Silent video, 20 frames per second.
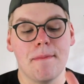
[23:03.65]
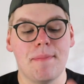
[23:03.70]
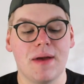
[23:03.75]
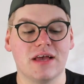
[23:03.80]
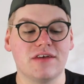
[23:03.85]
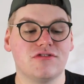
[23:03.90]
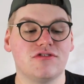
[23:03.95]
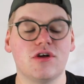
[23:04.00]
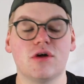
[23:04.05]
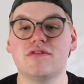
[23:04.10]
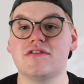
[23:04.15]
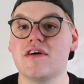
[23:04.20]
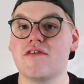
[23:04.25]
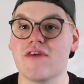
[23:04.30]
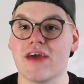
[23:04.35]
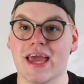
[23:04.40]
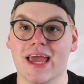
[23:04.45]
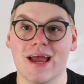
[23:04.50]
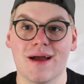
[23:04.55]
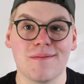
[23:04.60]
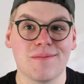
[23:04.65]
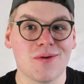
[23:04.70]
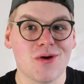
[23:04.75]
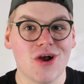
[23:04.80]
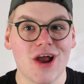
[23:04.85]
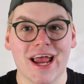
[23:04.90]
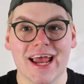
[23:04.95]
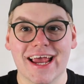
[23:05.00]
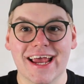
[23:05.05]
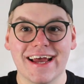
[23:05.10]
Base notes of
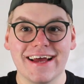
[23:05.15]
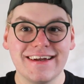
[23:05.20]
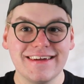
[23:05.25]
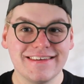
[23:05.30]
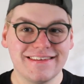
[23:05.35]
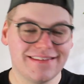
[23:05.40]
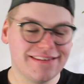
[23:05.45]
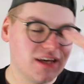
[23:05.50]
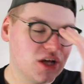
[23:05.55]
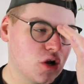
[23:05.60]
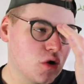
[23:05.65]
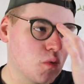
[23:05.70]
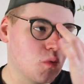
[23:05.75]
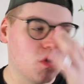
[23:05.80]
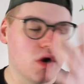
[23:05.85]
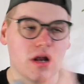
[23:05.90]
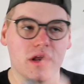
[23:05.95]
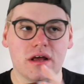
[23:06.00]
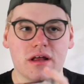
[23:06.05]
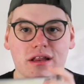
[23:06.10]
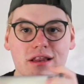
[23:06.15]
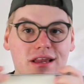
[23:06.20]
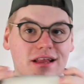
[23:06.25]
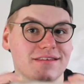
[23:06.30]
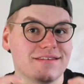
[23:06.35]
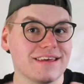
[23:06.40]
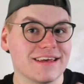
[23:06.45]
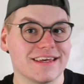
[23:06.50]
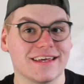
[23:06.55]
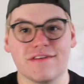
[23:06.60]
amber and cedarwood.
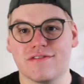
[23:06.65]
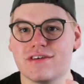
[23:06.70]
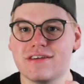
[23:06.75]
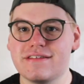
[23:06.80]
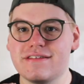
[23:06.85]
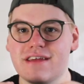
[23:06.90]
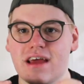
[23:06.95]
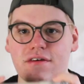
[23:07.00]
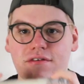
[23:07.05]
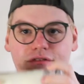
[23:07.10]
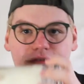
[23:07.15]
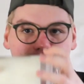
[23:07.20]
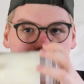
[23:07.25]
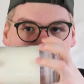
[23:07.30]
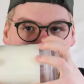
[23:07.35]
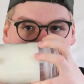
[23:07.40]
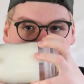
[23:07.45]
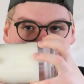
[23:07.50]
Let's give it a sniff.